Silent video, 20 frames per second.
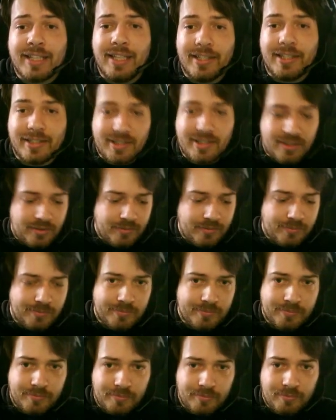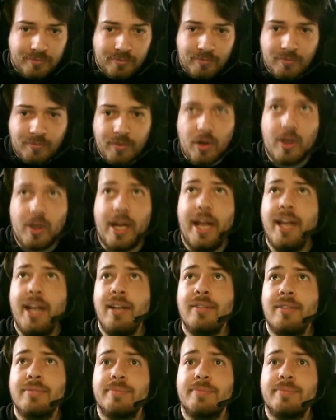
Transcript: list. Okay.